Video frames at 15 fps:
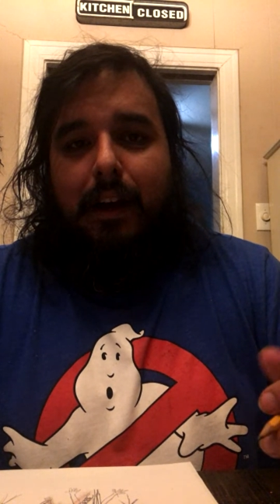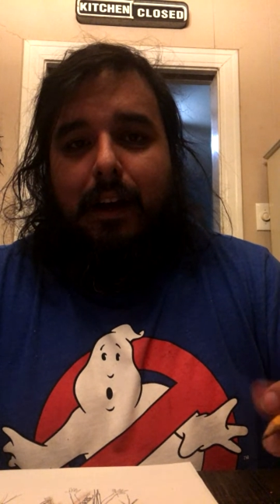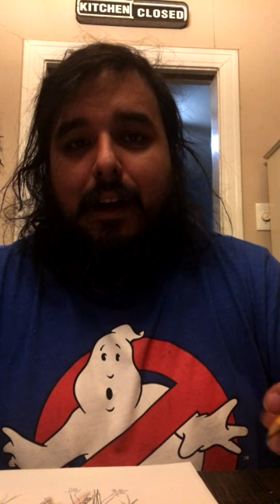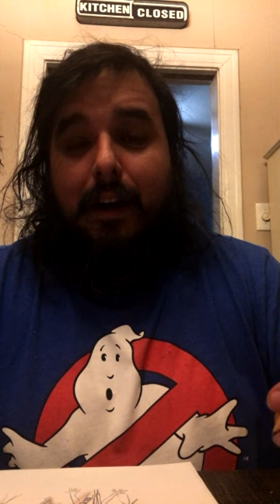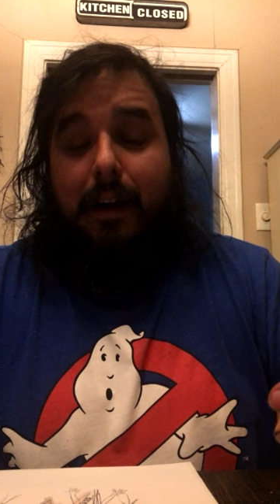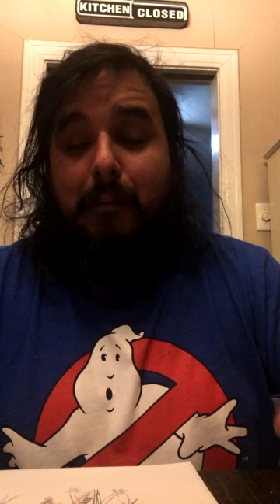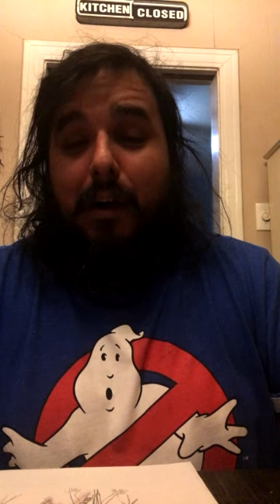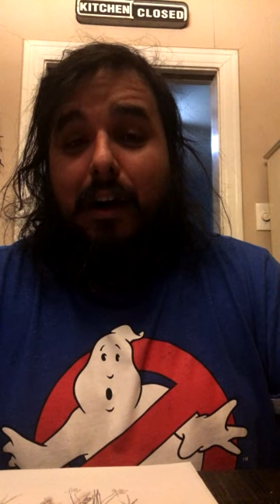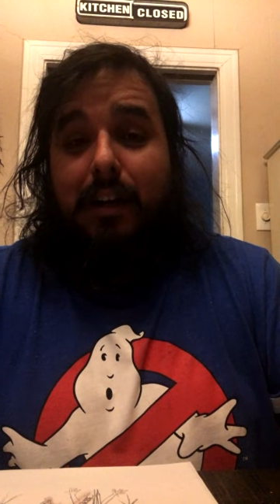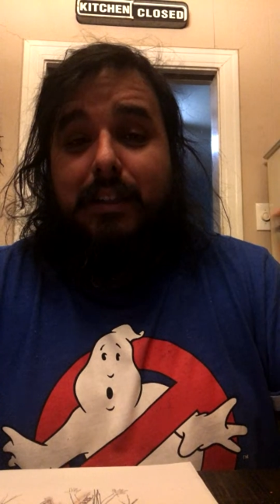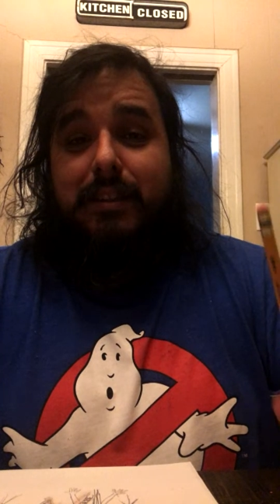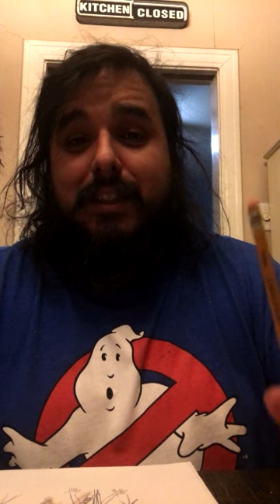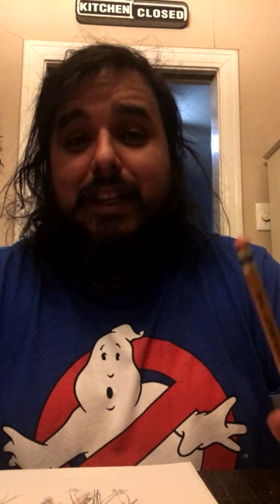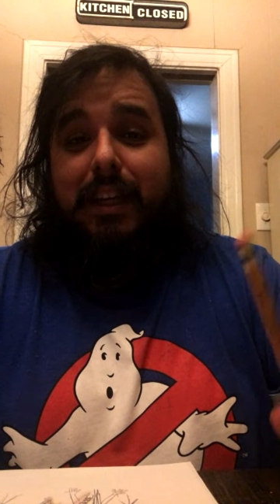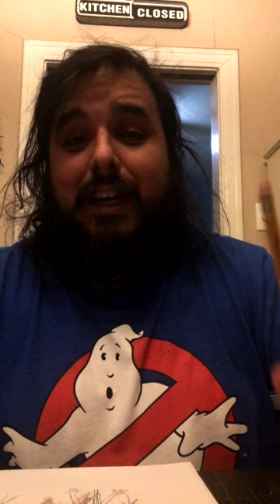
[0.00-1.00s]

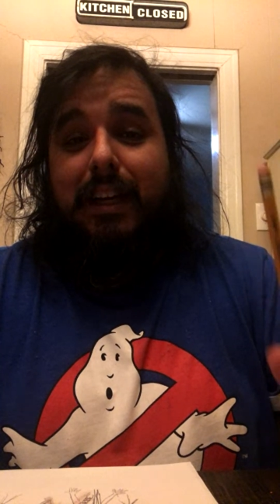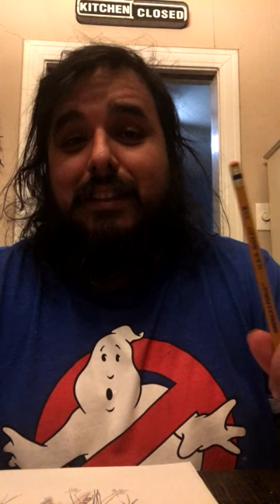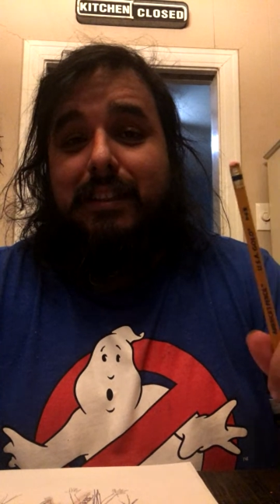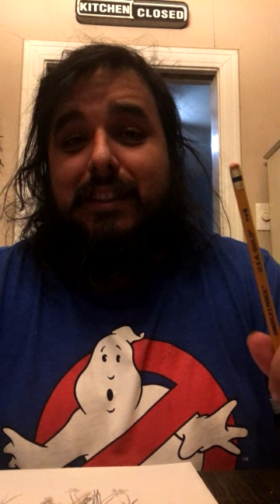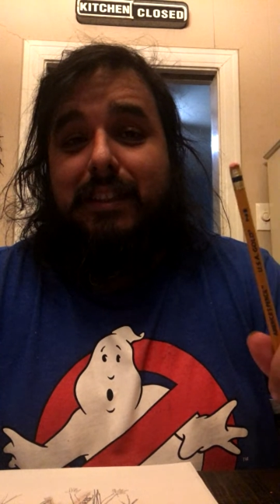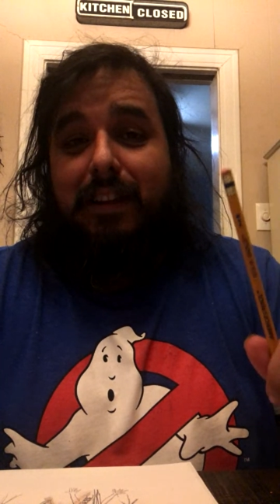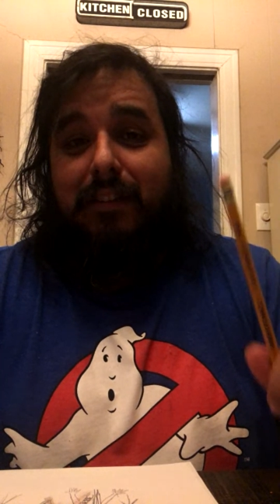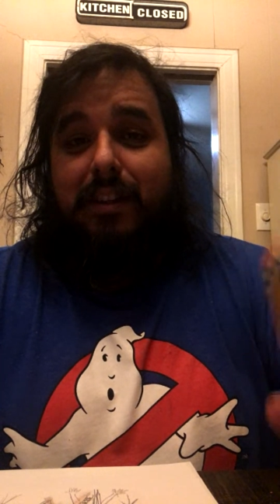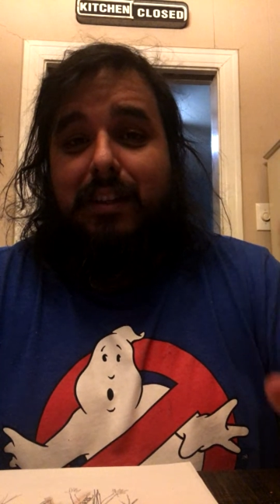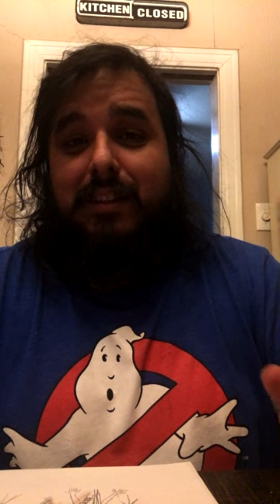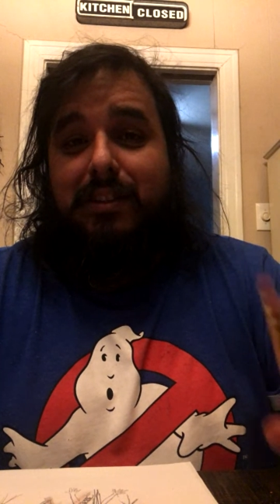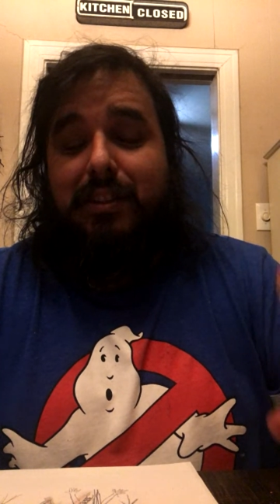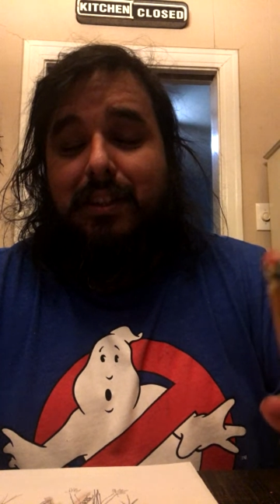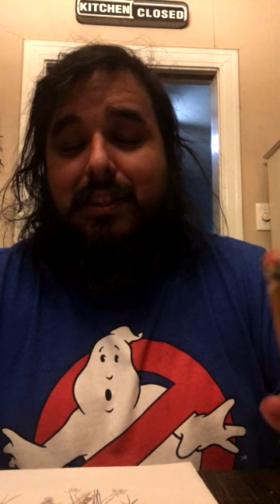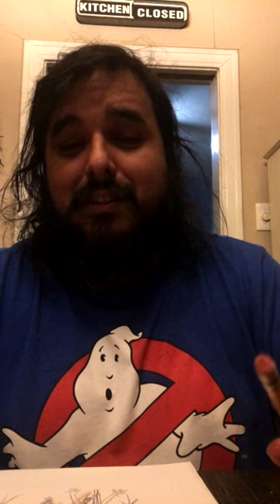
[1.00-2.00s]
honestly, guys, if this
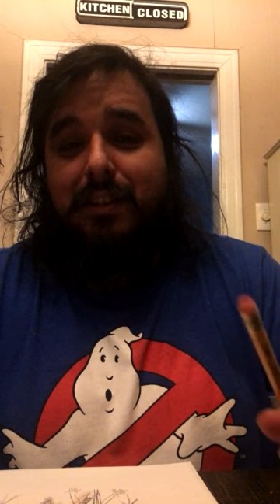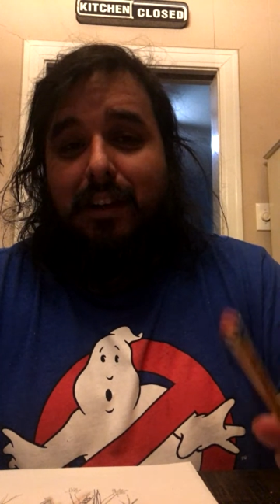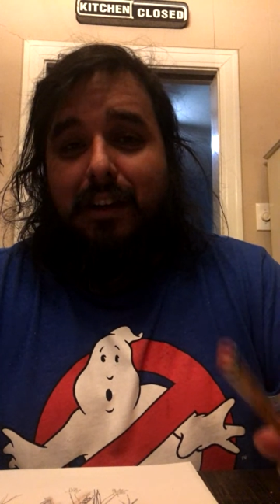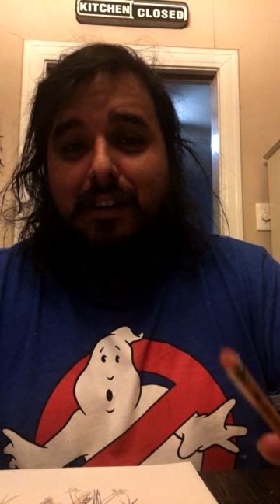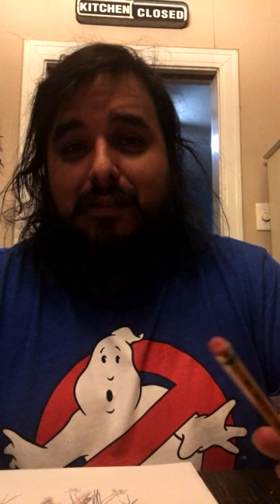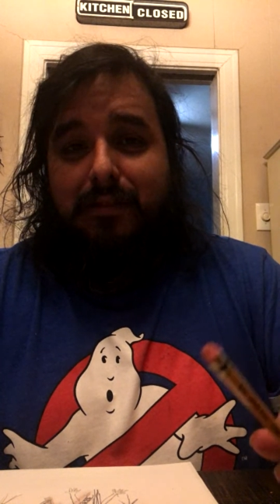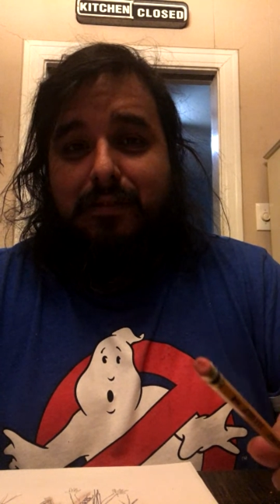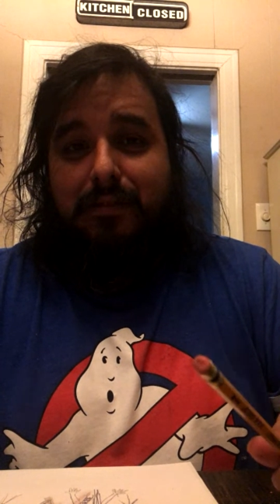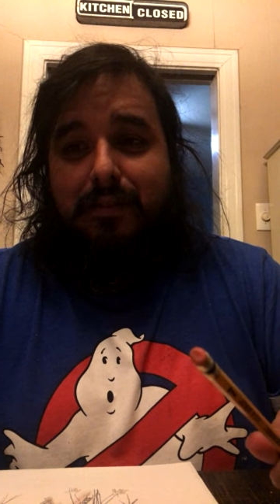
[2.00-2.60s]
shuts off,